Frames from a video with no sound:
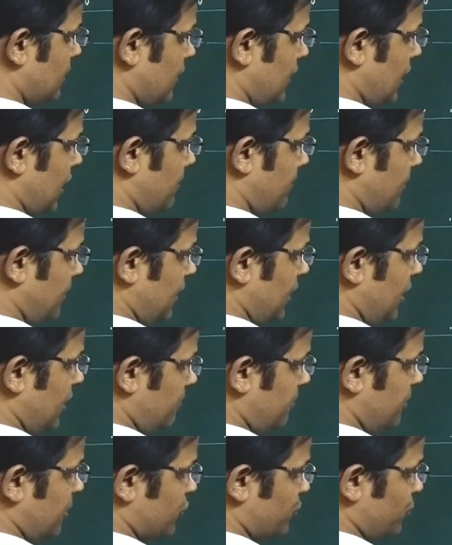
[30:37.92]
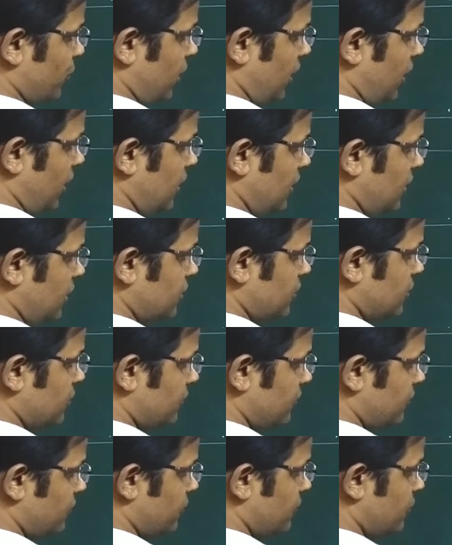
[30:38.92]
can be in between
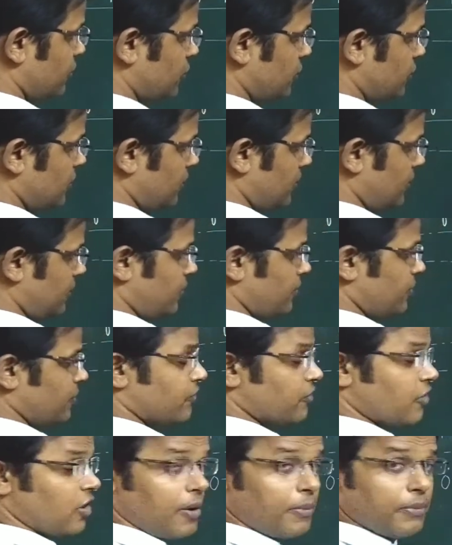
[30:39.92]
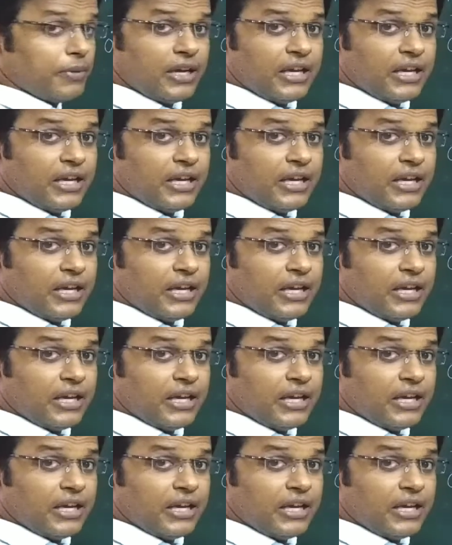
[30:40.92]
from